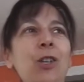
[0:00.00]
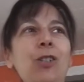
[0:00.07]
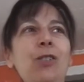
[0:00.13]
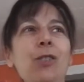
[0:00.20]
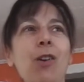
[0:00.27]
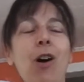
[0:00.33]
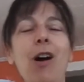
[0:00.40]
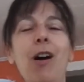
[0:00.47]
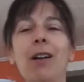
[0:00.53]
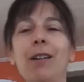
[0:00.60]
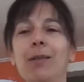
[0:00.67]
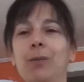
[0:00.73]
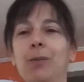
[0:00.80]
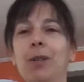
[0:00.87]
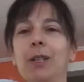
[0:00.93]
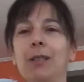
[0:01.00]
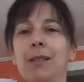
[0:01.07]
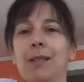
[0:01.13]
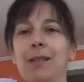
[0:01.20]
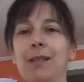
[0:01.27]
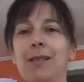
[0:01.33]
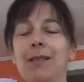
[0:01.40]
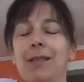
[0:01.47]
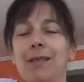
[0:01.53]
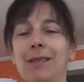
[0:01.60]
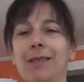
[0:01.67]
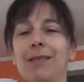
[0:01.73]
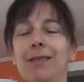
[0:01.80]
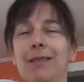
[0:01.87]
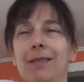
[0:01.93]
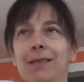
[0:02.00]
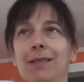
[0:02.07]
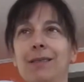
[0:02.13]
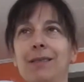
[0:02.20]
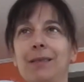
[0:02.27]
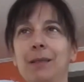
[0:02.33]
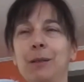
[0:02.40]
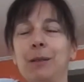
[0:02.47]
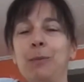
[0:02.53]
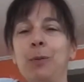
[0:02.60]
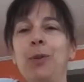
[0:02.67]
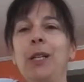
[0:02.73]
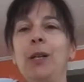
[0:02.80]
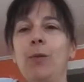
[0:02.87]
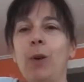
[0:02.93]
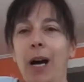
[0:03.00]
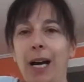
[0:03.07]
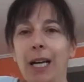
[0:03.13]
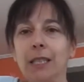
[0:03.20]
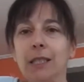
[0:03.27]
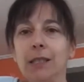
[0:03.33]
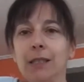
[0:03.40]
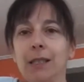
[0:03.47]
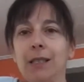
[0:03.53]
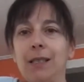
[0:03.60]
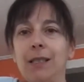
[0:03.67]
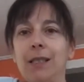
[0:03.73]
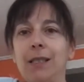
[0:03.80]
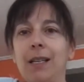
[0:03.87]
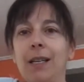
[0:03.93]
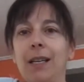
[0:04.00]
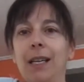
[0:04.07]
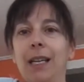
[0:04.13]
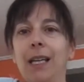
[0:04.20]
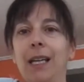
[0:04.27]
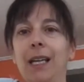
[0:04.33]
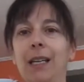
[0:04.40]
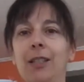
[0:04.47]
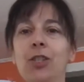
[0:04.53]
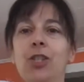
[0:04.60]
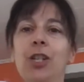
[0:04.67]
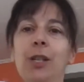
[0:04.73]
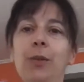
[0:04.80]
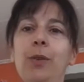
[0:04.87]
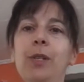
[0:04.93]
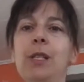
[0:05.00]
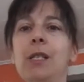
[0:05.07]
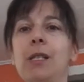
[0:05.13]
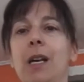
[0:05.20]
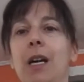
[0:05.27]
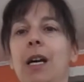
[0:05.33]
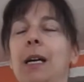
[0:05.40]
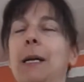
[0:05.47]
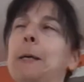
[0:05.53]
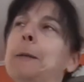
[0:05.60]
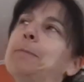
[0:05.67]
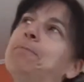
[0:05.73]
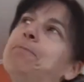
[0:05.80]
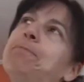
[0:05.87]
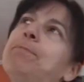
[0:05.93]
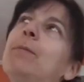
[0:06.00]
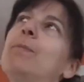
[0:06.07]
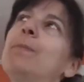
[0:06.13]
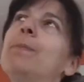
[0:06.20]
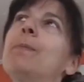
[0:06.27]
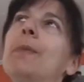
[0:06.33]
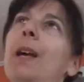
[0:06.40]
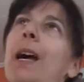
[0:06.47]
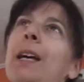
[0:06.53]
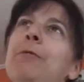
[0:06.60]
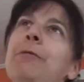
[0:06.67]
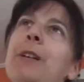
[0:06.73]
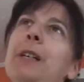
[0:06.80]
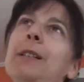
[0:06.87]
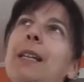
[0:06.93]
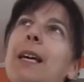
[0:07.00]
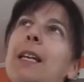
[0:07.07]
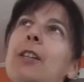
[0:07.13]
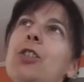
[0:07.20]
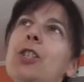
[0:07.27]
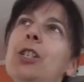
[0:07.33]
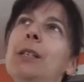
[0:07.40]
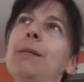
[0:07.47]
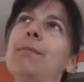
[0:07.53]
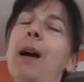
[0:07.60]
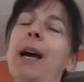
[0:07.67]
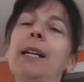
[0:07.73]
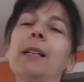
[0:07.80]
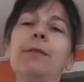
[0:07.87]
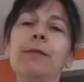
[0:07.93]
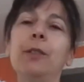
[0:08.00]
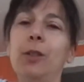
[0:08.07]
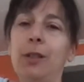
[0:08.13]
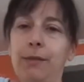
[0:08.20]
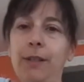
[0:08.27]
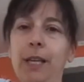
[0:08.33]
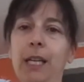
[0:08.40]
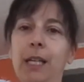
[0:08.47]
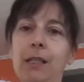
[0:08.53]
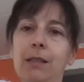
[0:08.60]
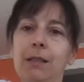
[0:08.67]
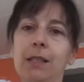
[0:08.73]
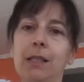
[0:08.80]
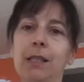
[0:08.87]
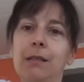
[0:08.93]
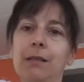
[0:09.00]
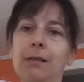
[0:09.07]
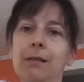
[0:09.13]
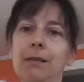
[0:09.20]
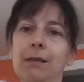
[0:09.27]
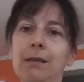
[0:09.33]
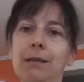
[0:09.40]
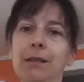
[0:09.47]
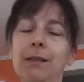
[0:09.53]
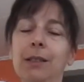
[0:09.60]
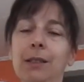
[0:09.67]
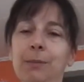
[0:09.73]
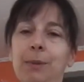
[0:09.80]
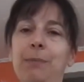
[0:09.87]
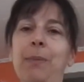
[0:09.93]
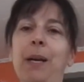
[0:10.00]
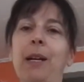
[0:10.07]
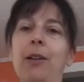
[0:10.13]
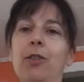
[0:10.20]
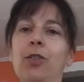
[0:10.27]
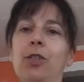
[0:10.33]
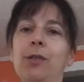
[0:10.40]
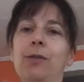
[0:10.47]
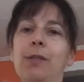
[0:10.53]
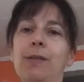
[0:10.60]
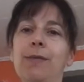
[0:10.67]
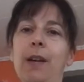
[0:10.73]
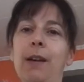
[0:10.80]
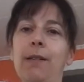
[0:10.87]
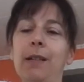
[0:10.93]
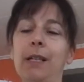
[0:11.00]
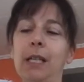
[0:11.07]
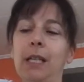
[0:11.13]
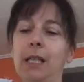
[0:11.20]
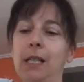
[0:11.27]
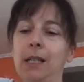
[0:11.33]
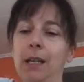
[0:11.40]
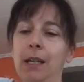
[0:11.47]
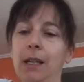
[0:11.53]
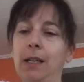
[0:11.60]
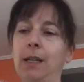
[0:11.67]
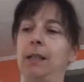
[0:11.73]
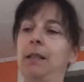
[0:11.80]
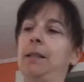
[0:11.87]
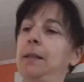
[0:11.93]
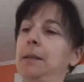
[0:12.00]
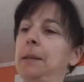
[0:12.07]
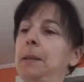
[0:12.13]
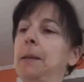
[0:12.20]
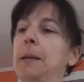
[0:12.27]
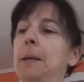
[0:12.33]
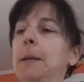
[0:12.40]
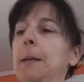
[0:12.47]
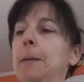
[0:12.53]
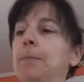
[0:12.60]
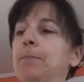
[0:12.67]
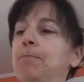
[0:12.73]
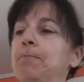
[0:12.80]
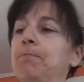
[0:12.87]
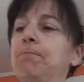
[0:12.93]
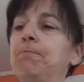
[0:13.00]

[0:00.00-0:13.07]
dog was pretty wild, and she was I felt like she might have could have handled it a little bit better. She was very um,